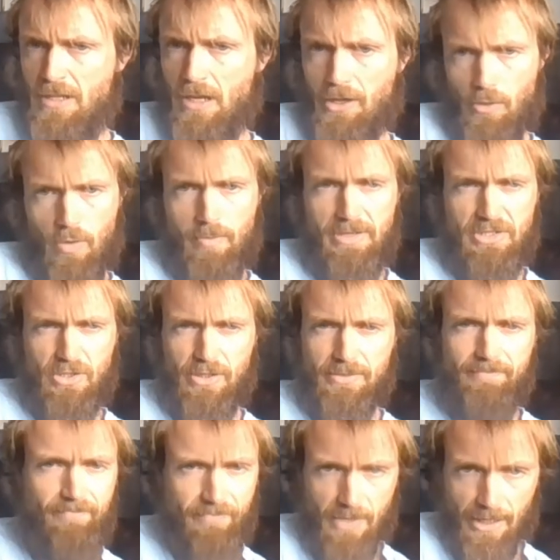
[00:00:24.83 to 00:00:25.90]
I know I'm inside.
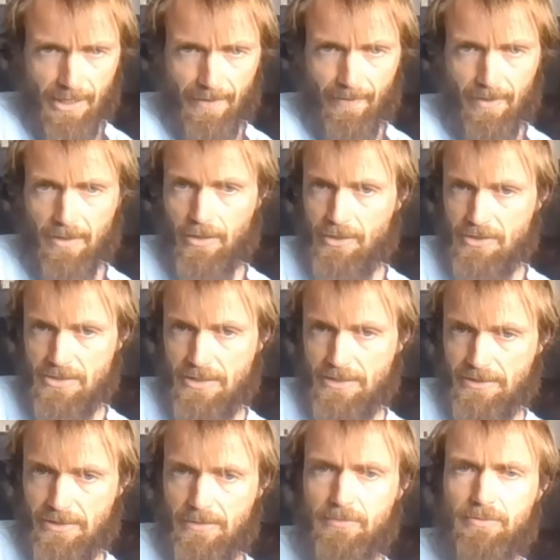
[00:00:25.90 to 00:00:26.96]
I get that. I
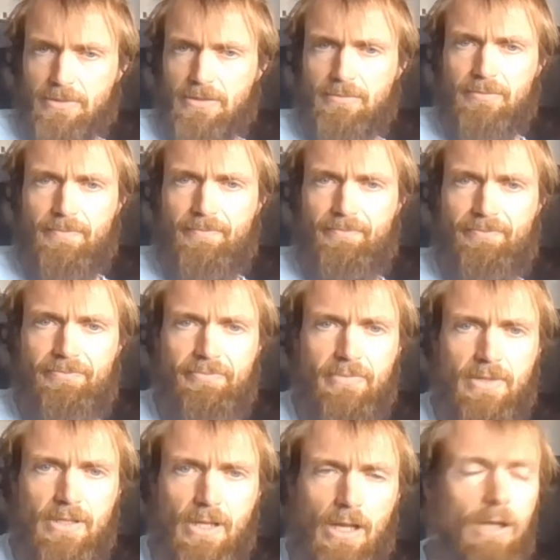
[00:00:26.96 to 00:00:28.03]
understand that. But
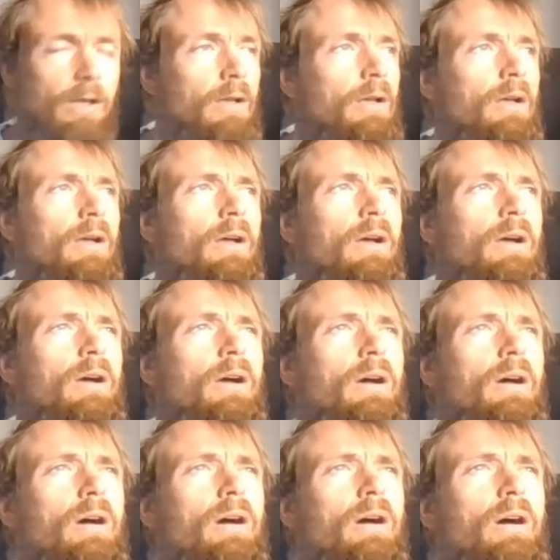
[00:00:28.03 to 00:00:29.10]
yeah,
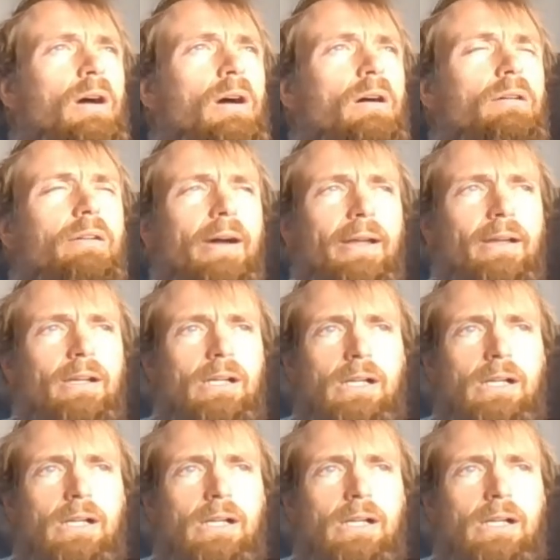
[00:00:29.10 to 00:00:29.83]
right.